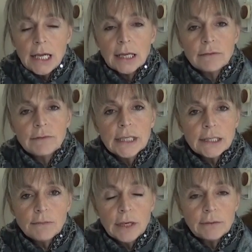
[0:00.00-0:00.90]
And the
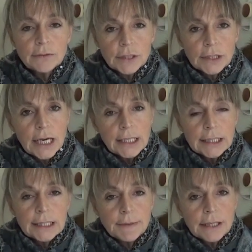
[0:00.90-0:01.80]
reason why we've done
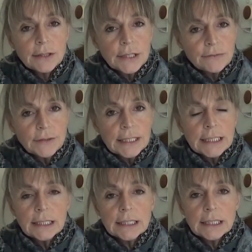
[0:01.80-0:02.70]
that is because
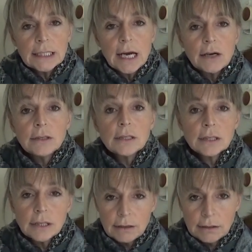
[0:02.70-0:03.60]
obviously
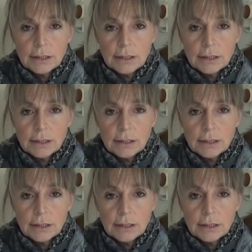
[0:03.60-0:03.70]
under